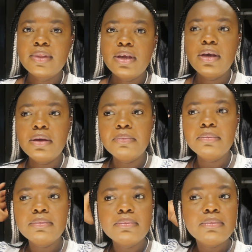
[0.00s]

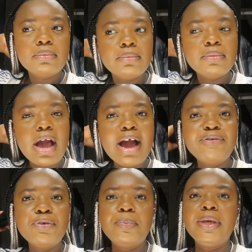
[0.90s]
um
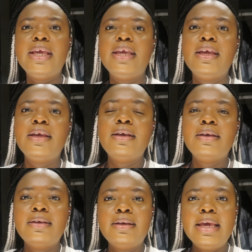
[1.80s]
afrobeat
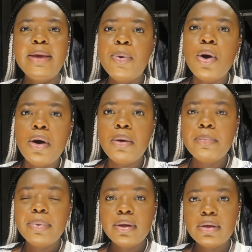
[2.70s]
hip-hop